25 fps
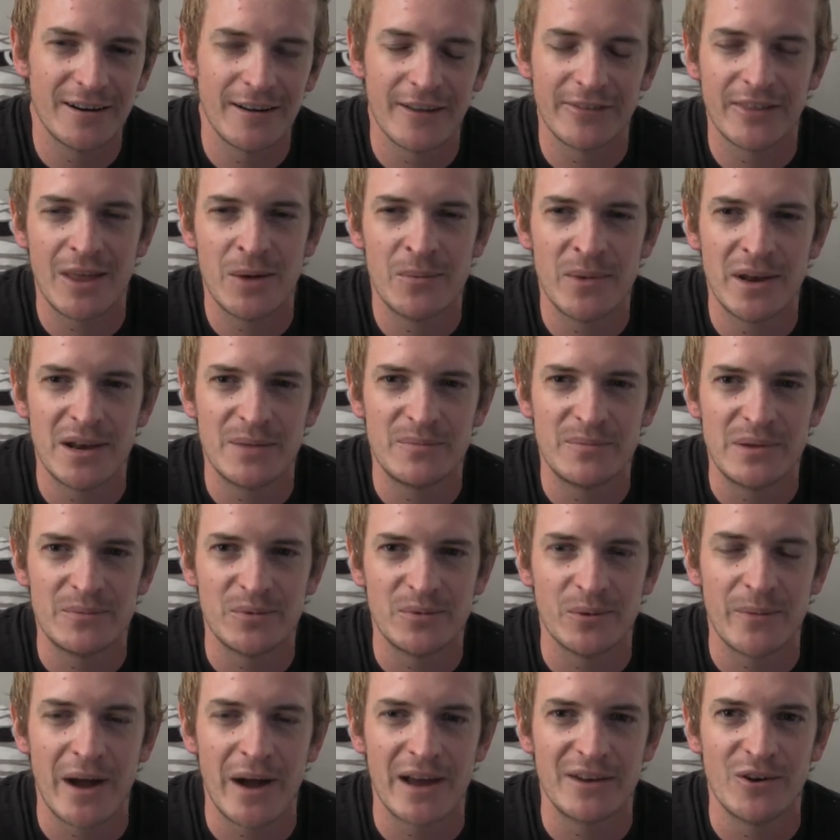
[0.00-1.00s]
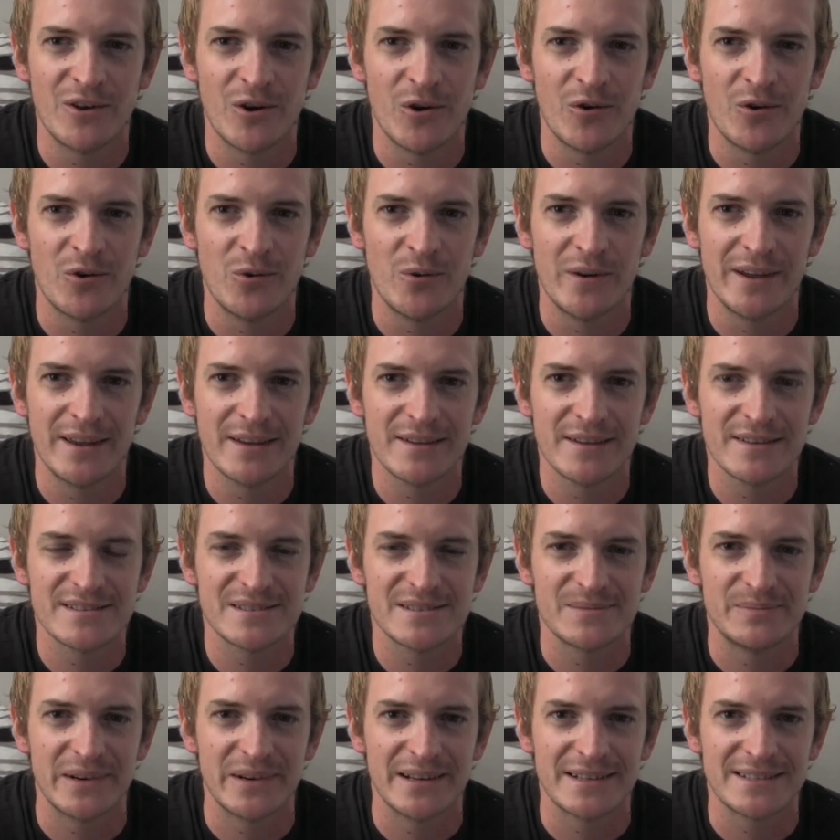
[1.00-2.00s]
Not that many people might know who he
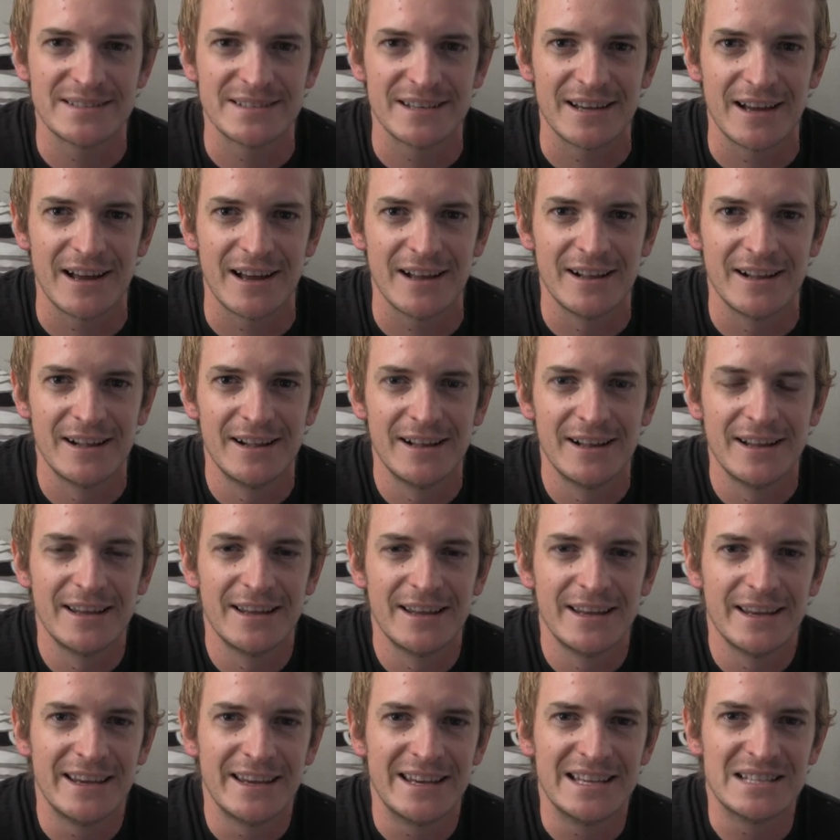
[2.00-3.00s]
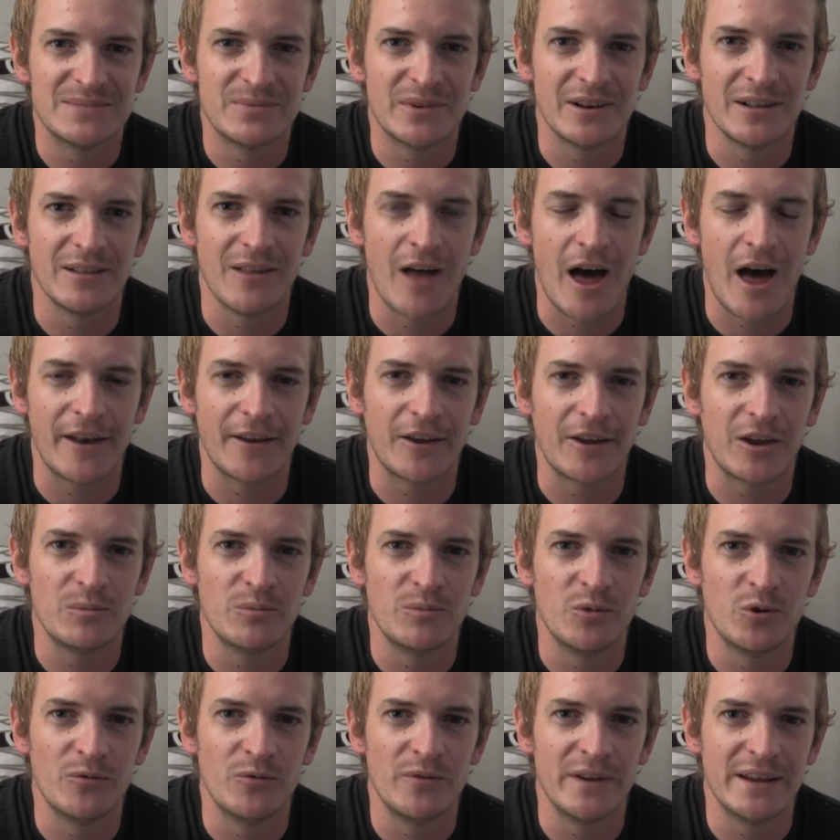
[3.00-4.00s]
is, but he's been in a lot of good
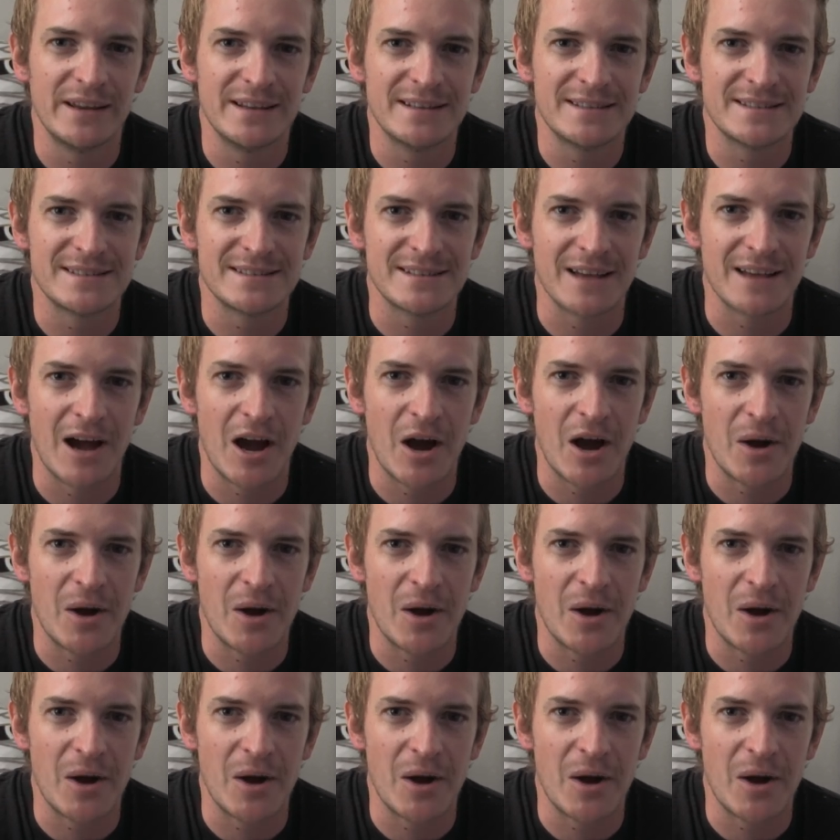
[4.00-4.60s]
movies,